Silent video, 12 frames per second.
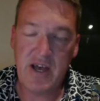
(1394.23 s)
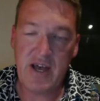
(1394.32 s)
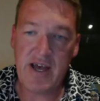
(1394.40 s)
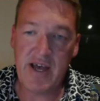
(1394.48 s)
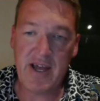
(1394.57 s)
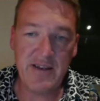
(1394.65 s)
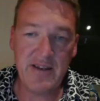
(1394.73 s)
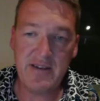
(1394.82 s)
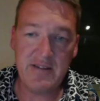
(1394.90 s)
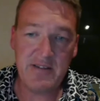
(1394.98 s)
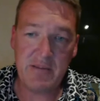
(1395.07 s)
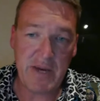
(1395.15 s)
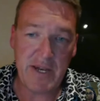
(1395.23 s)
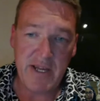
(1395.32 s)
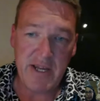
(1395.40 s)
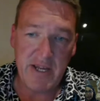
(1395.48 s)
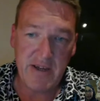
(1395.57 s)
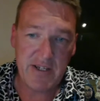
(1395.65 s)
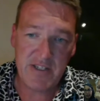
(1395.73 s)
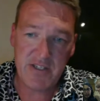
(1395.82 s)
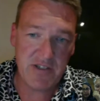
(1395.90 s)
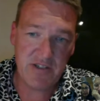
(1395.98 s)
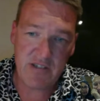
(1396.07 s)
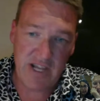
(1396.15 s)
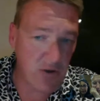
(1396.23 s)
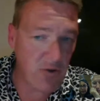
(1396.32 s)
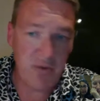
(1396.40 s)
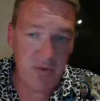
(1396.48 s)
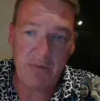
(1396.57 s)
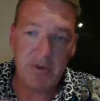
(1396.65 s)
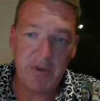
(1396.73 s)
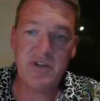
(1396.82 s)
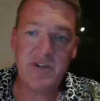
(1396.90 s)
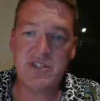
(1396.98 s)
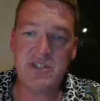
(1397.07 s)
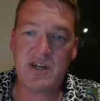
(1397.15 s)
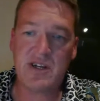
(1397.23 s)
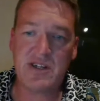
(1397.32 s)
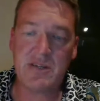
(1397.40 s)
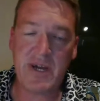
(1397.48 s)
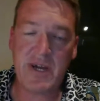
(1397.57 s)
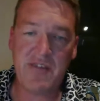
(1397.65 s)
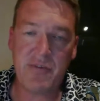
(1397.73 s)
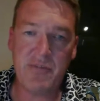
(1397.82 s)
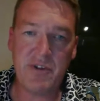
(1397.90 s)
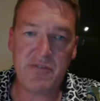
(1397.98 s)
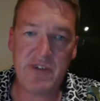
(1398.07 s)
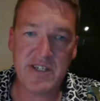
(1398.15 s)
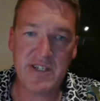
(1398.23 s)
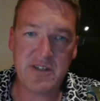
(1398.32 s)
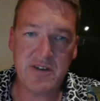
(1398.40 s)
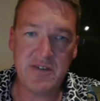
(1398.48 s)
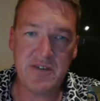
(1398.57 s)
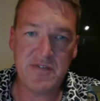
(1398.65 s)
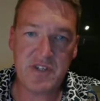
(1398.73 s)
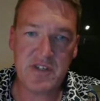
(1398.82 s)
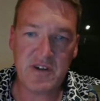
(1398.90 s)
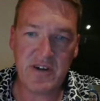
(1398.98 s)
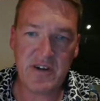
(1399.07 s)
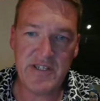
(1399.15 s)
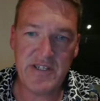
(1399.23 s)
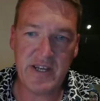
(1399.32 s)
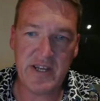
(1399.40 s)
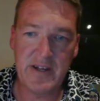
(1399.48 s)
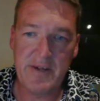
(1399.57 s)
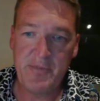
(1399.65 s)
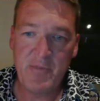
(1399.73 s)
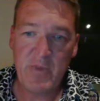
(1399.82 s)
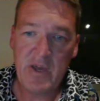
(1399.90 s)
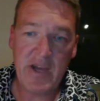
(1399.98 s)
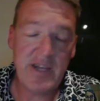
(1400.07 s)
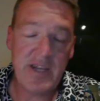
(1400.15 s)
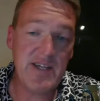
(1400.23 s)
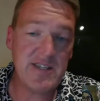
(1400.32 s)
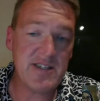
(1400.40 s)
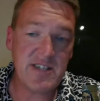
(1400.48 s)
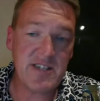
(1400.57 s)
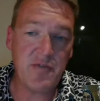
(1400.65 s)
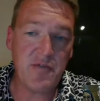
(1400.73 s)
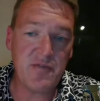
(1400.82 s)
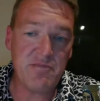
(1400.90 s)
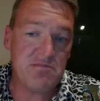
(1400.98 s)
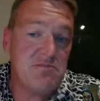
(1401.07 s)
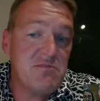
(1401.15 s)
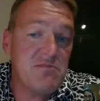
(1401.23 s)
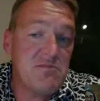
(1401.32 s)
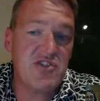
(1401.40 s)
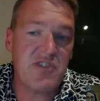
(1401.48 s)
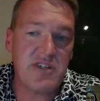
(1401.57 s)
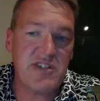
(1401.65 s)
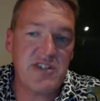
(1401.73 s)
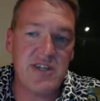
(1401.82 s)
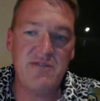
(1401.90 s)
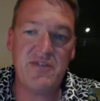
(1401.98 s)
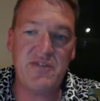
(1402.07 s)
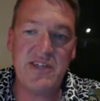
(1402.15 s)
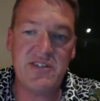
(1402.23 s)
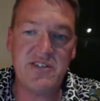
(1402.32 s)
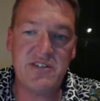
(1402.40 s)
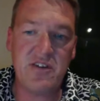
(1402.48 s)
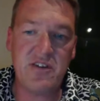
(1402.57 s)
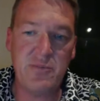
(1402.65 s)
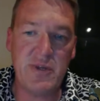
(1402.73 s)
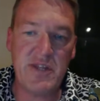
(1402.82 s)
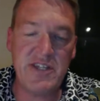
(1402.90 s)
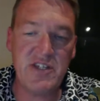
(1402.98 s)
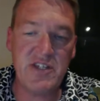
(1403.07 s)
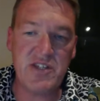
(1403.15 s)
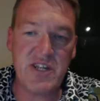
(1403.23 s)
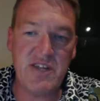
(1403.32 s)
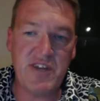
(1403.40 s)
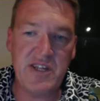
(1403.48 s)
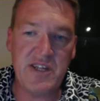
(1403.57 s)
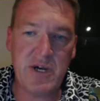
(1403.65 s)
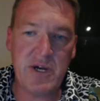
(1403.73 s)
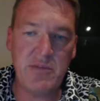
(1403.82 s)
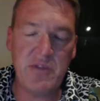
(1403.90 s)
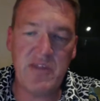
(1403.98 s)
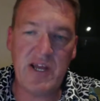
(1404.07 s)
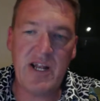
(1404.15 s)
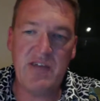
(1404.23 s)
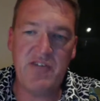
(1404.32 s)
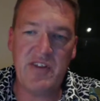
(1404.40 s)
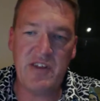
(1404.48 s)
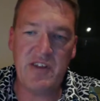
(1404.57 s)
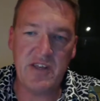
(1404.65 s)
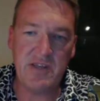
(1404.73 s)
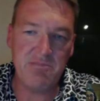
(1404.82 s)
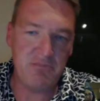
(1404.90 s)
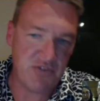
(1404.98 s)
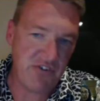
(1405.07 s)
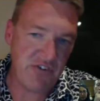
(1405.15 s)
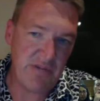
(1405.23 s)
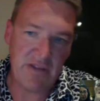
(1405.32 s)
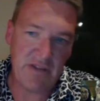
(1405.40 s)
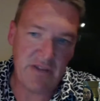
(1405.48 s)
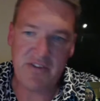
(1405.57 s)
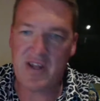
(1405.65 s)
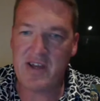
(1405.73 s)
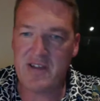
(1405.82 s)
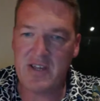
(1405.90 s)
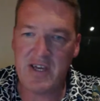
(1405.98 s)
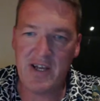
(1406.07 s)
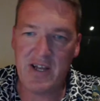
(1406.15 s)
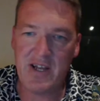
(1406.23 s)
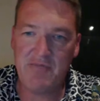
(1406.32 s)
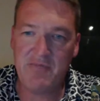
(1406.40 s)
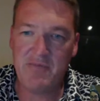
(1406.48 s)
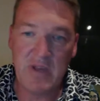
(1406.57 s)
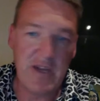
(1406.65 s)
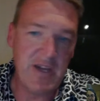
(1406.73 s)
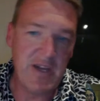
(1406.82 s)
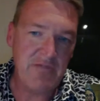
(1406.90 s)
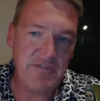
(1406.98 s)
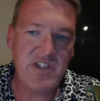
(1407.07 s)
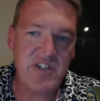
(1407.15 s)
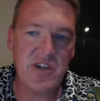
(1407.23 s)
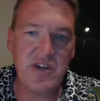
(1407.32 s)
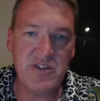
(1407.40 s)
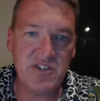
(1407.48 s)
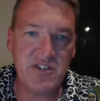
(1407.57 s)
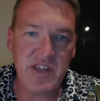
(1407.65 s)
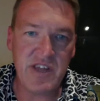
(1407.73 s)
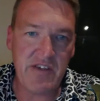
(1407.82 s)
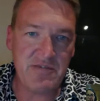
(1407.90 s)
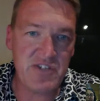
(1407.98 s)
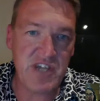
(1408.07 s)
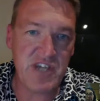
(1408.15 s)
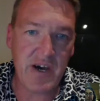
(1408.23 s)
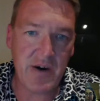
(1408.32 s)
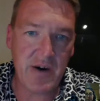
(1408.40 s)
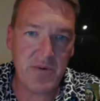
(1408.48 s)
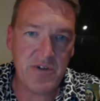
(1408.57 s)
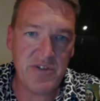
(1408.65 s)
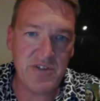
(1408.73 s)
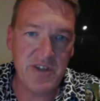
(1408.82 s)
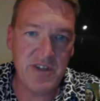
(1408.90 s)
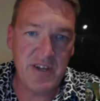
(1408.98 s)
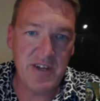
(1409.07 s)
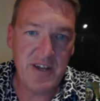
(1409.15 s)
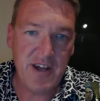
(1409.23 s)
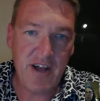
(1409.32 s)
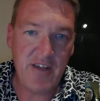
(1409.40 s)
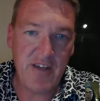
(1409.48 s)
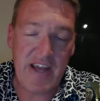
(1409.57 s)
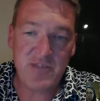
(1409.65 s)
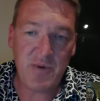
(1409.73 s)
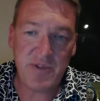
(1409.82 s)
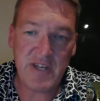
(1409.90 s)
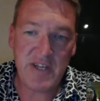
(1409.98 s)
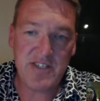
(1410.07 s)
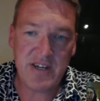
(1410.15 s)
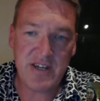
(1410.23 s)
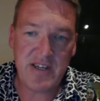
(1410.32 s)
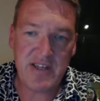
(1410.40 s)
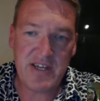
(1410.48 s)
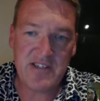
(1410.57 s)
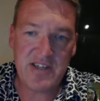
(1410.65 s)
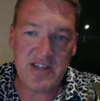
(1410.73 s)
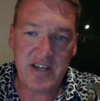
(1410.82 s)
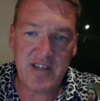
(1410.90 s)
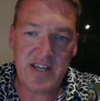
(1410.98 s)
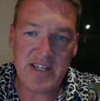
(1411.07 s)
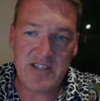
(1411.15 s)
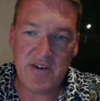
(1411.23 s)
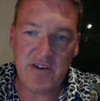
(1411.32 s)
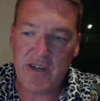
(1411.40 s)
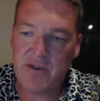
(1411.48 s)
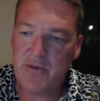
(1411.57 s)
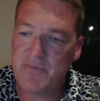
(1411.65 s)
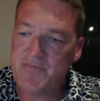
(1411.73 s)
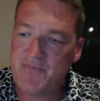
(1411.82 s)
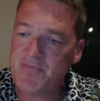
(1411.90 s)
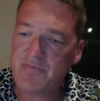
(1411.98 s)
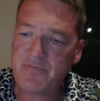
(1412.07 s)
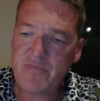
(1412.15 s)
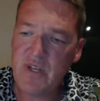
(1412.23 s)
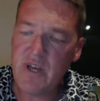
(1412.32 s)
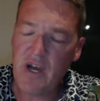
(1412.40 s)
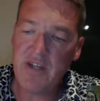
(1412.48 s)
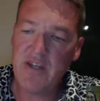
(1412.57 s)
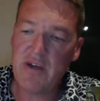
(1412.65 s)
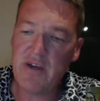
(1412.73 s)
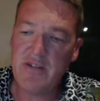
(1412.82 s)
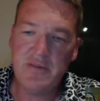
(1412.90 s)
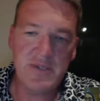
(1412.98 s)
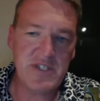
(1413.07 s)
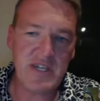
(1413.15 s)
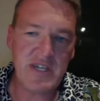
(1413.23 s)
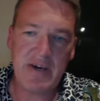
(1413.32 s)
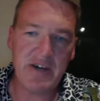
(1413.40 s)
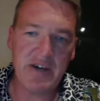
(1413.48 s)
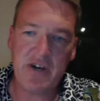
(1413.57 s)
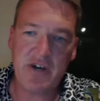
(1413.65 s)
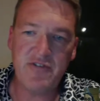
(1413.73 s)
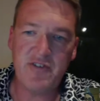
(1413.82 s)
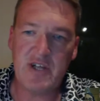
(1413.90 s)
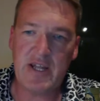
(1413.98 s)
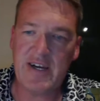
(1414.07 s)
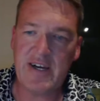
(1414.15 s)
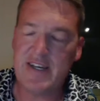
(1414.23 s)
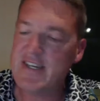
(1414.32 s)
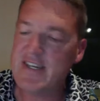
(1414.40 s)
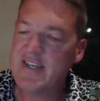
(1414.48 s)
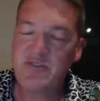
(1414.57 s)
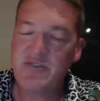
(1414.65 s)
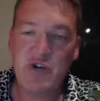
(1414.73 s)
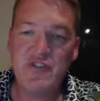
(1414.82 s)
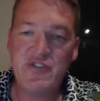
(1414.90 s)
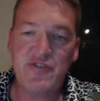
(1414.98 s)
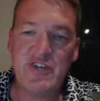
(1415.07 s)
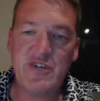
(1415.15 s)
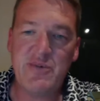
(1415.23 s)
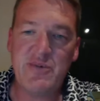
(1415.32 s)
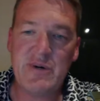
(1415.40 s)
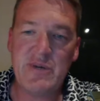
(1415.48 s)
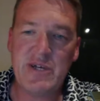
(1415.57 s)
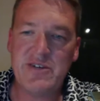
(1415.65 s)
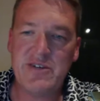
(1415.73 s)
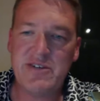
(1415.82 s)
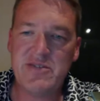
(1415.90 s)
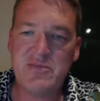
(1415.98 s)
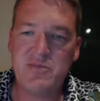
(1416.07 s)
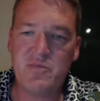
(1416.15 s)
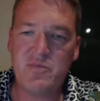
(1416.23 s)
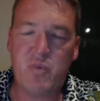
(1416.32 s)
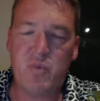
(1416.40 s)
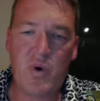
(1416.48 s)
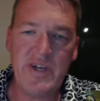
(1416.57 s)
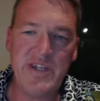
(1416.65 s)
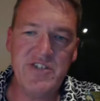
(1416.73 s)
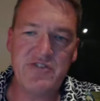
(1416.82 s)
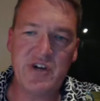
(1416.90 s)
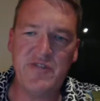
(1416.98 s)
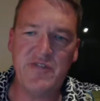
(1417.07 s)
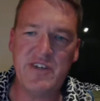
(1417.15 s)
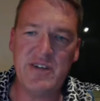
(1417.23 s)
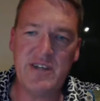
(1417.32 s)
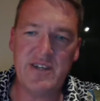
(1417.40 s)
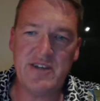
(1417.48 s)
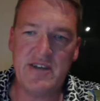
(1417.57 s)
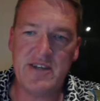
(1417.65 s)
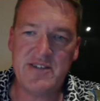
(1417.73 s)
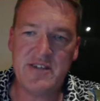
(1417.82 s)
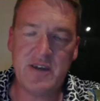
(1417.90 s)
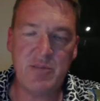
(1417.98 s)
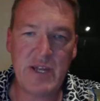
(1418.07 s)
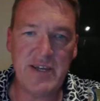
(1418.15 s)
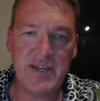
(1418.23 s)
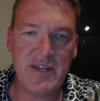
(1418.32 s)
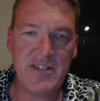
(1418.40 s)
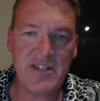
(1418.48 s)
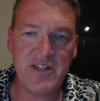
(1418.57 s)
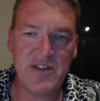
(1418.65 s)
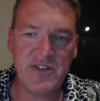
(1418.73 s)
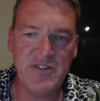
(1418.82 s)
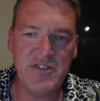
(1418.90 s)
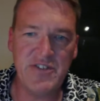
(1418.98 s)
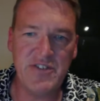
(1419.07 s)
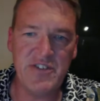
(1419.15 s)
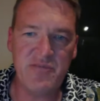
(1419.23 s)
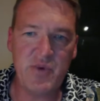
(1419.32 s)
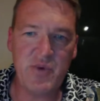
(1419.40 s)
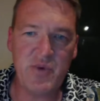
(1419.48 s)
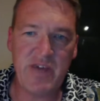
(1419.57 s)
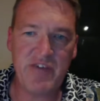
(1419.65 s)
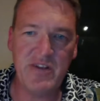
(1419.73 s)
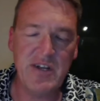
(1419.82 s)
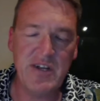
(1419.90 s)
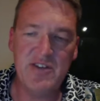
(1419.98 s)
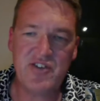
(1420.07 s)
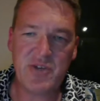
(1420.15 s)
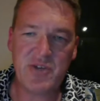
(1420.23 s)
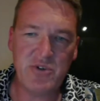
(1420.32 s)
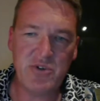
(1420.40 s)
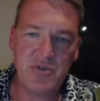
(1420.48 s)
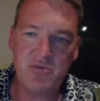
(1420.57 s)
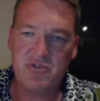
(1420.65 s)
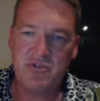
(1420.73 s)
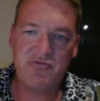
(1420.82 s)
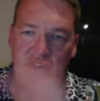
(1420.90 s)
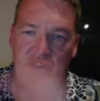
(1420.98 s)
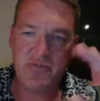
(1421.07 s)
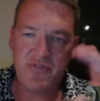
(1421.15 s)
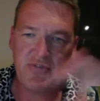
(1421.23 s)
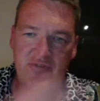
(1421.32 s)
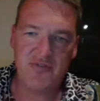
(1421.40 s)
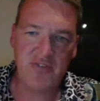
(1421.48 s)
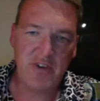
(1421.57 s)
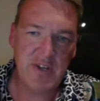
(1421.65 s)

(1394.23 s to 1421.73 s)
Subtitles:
and the money is that all they want to do is suck the money from the rest of society. It's a self-destructing thing to do, but they're just living in the moment. They live in the 3 monthly and yearly returns to their shareholders, and that's what they're stuck in. They're stuck in that cycle. And you were saying about growth earlier. Growth's a funny one, because what is growth? It's a complete and utter nonsense. If we're having so-called growth